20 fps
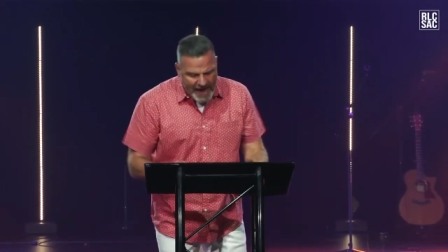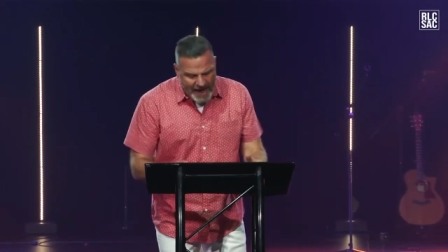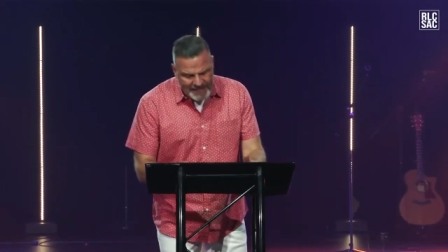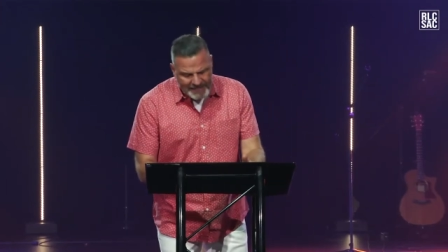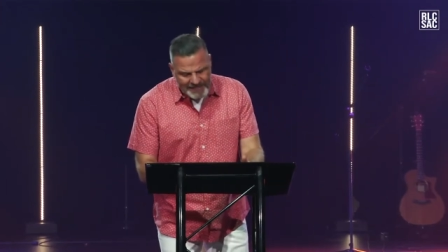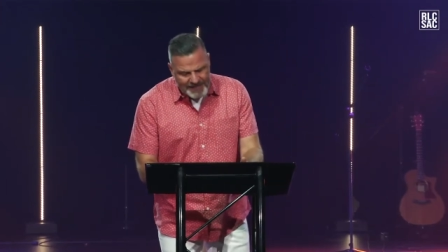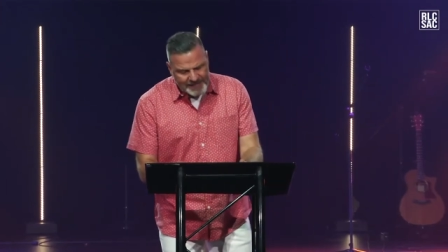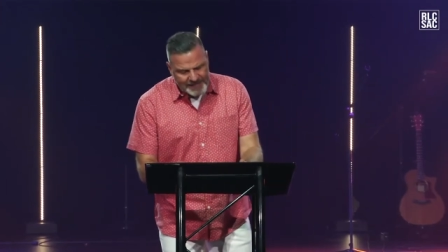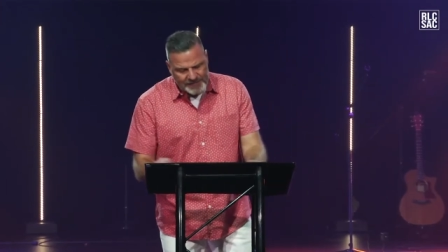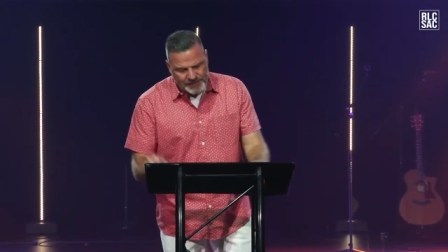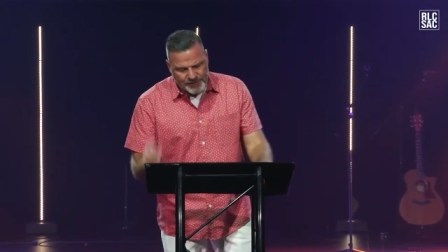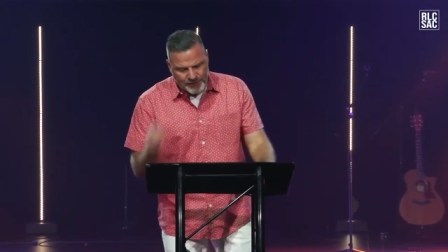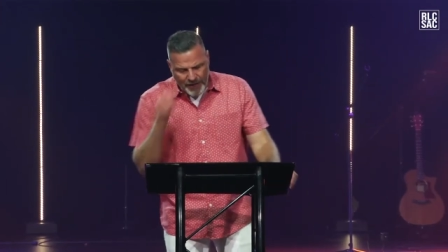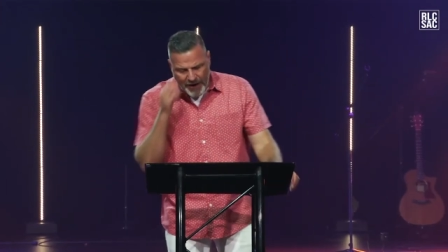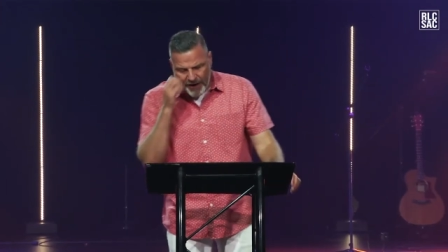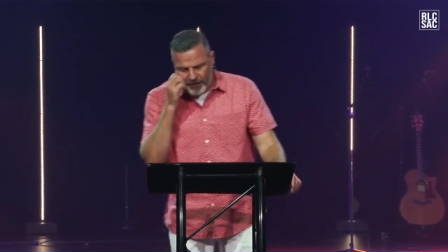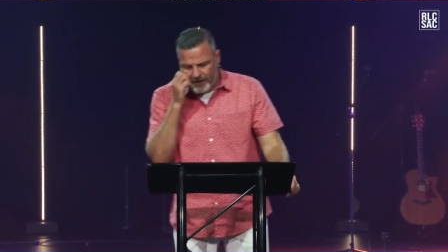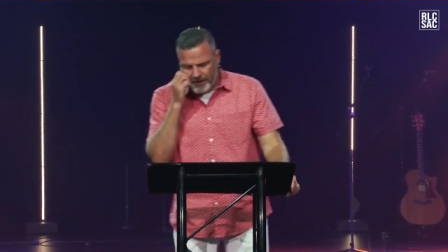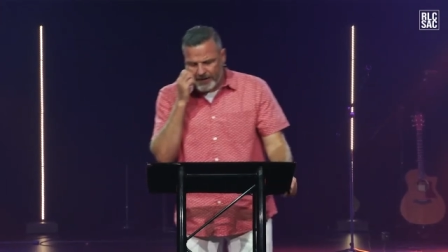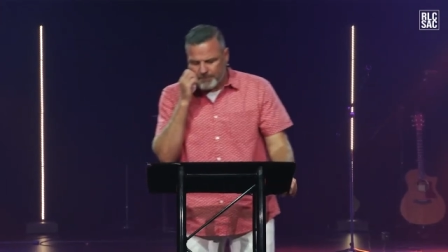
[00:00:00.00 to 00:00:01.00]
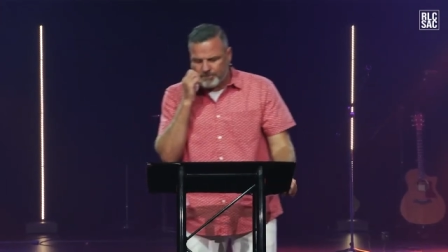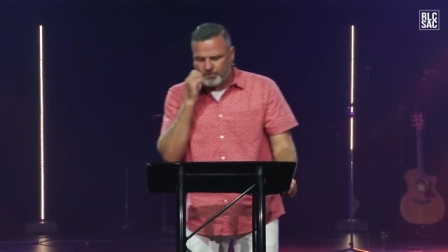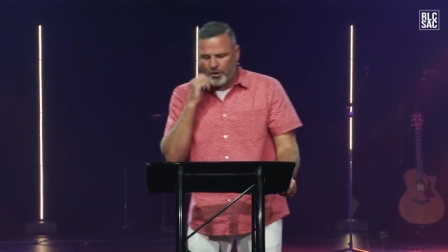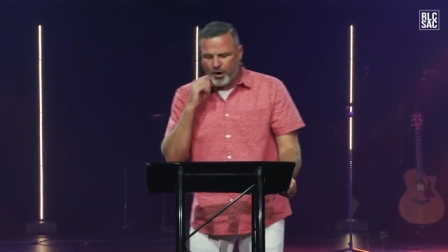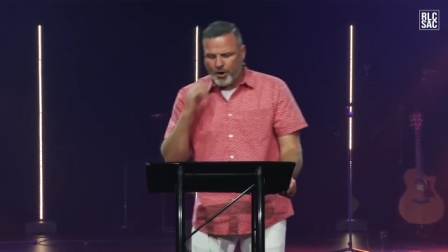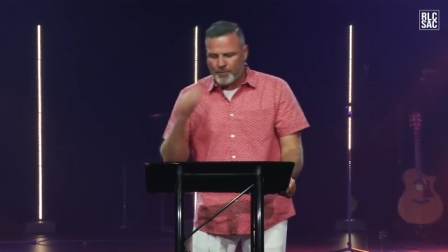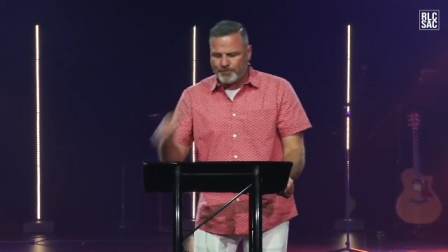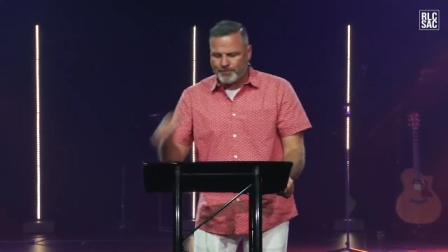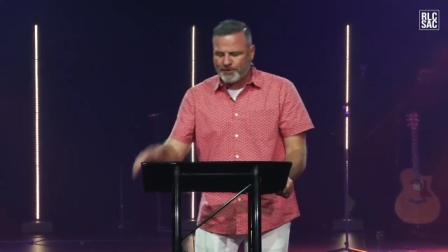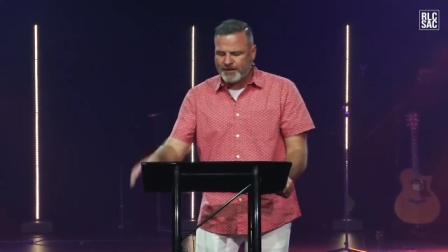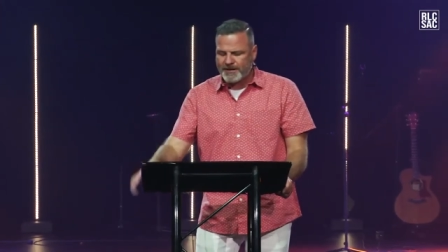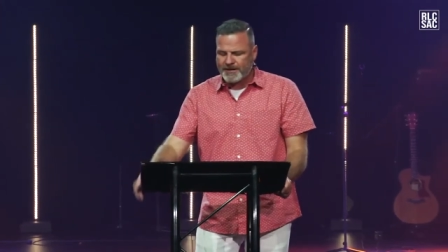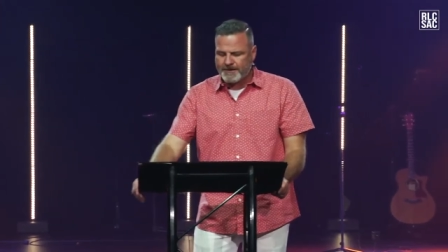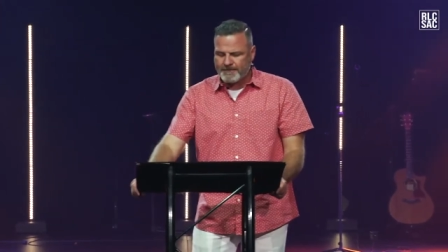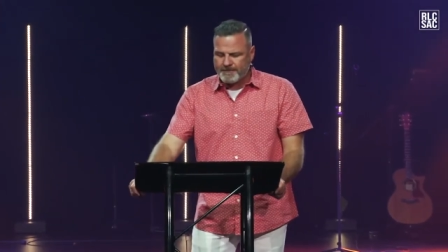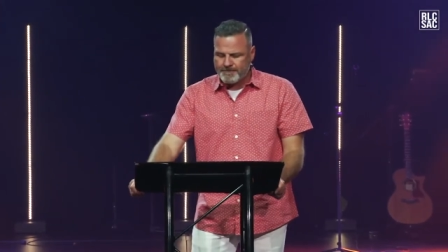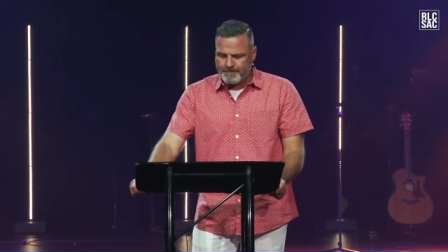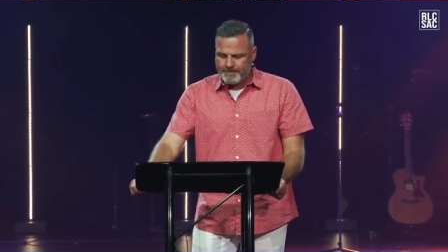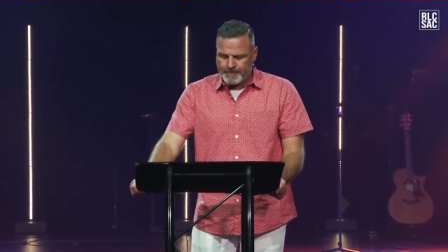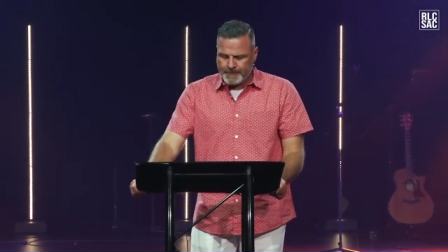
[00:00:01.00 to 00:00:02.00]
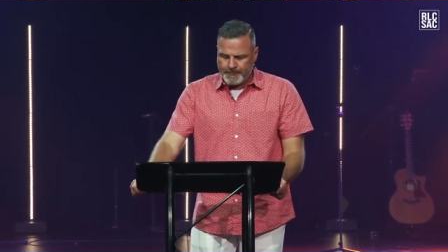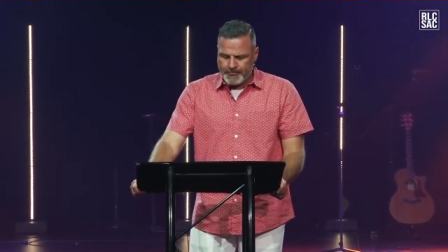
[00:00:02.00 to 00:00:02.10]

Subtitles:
I think it's very appropriate